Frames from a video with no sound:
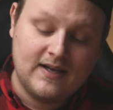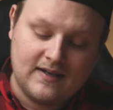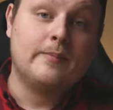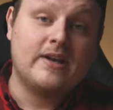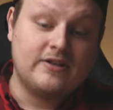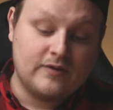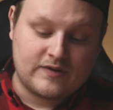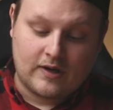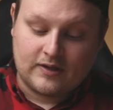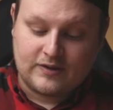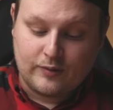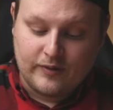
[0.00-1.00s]
The menus
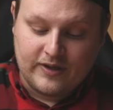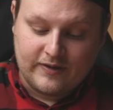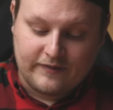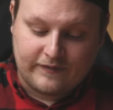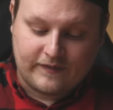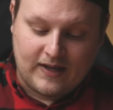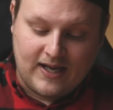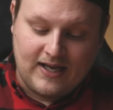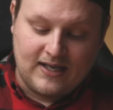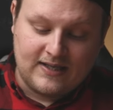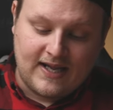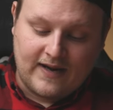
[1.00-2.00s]
are intuitive,
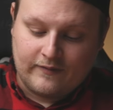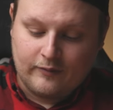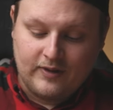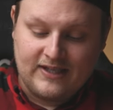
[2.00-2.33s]
and they haven't